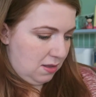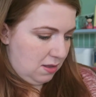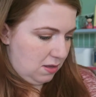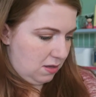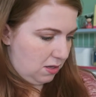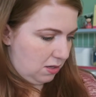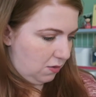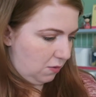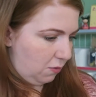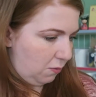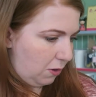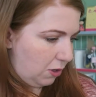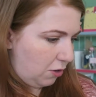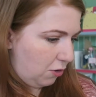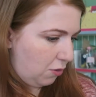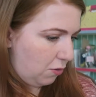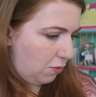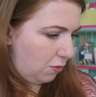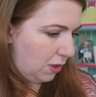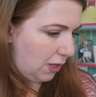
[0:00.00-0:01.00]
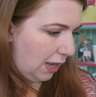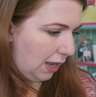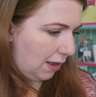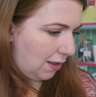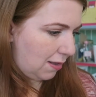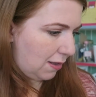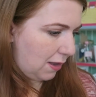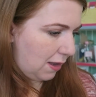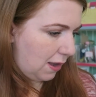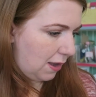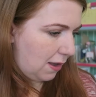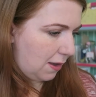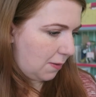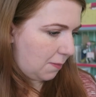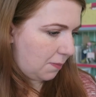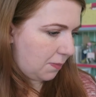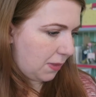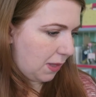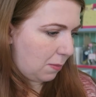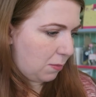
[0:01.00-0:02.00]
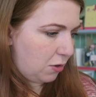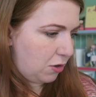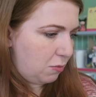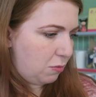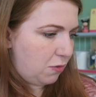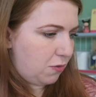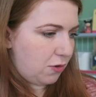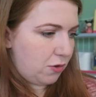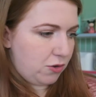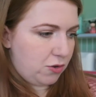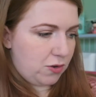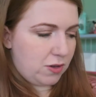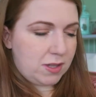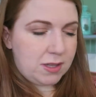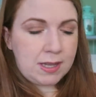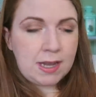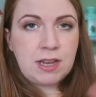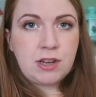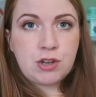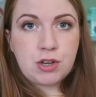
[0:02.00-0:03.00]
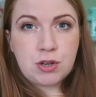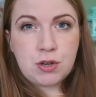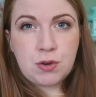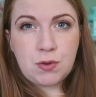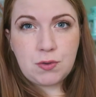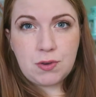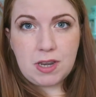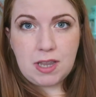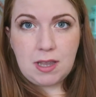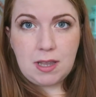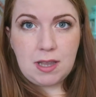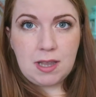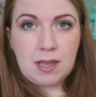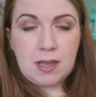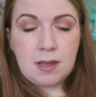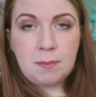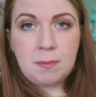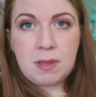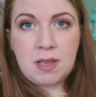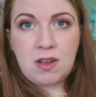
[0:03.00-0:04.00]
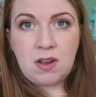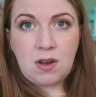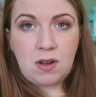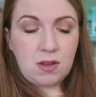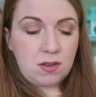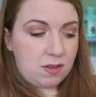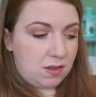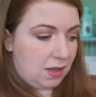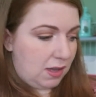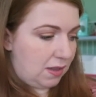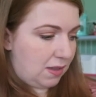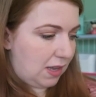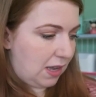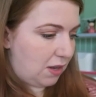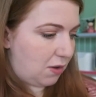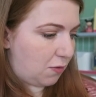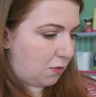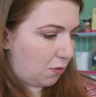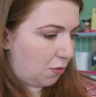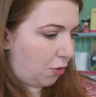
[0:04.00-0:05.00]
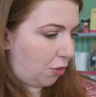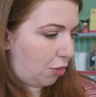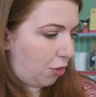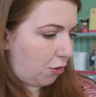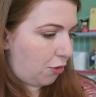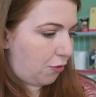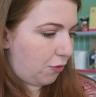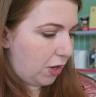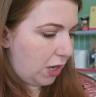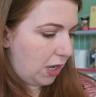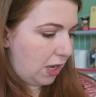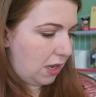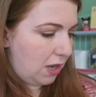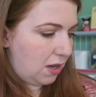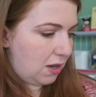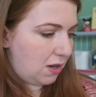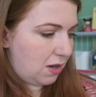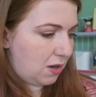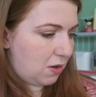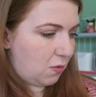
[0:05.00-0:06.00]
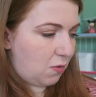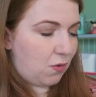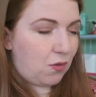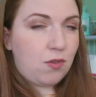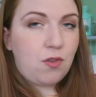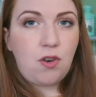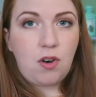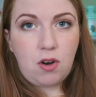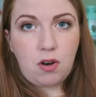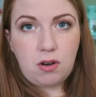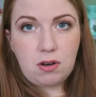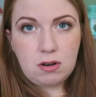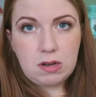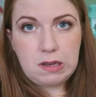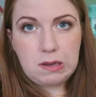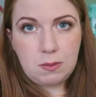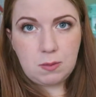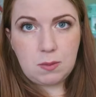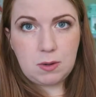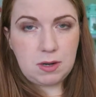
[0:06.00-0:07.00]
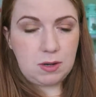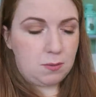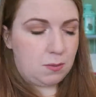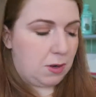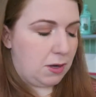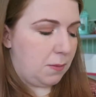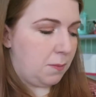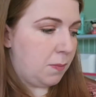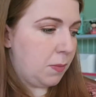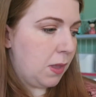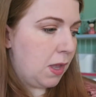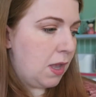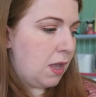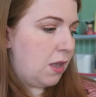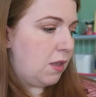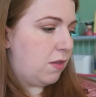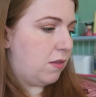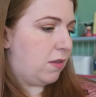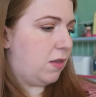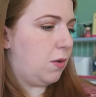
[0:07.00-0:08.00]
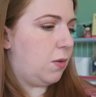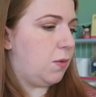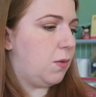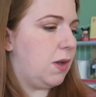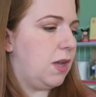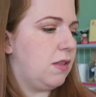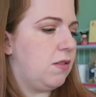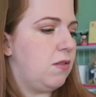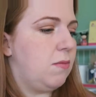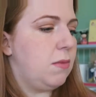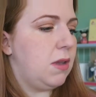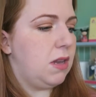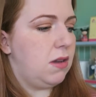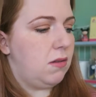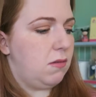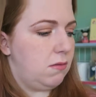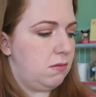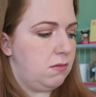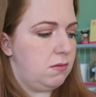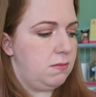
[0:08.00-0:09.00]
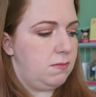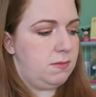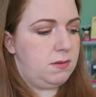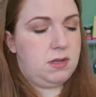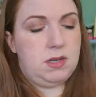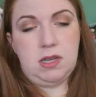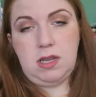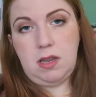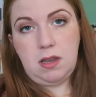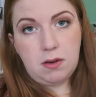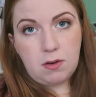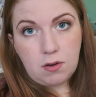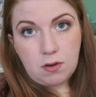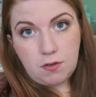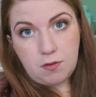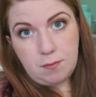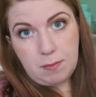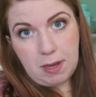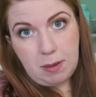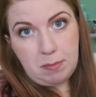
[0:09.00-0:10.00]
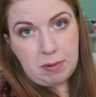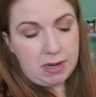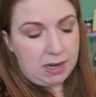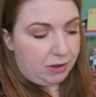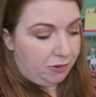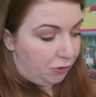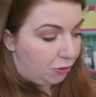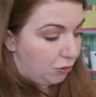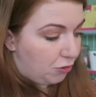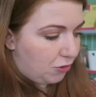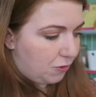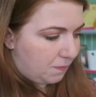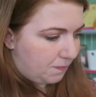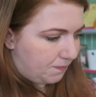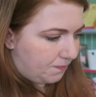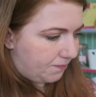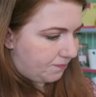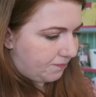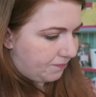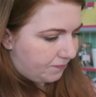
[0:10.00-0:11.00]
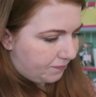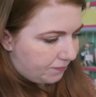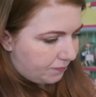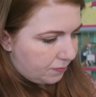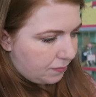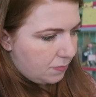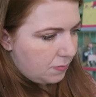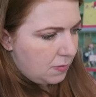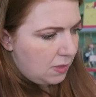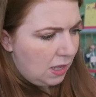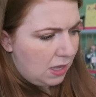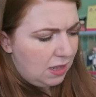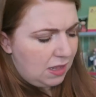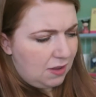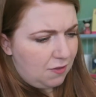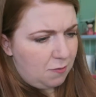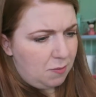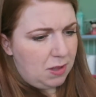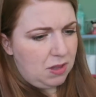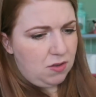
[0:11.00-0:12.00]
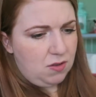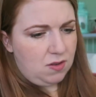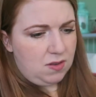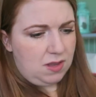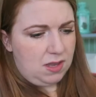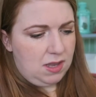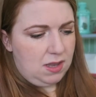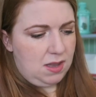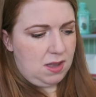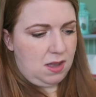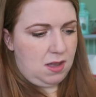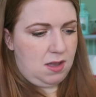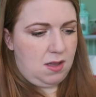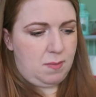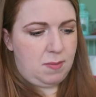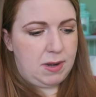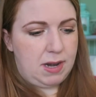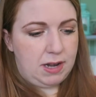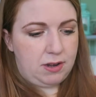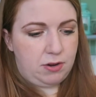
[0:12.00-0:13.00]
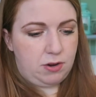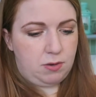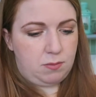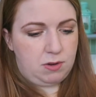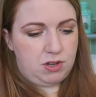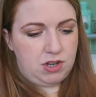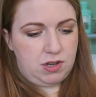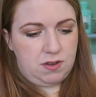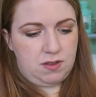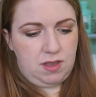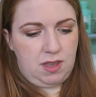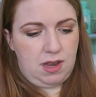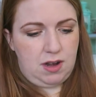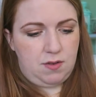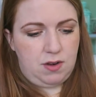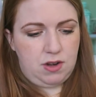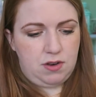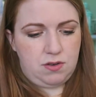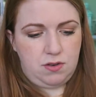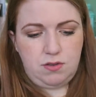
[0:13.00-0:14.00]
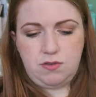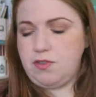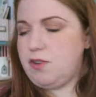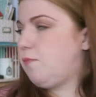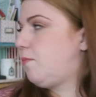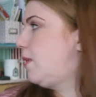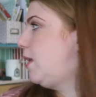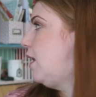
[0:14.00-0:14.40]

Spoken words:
Hey, I don't know where to go next. I'm going to move on to stationery because it's kind of a 3-4-in-1. So, as you may know, I love my planners. And I've been using a planner, which is the Erin Condren